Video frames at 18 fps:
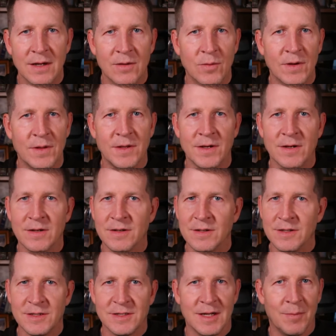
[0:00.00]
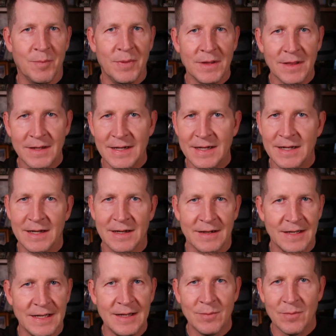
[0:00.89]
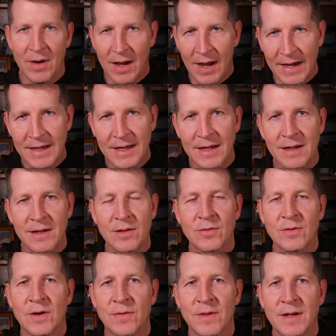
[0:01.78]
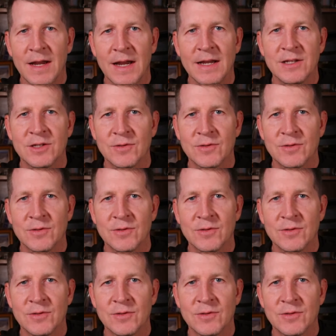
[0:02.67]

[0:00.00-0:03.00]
with your just ability to keep hiking throughout the day.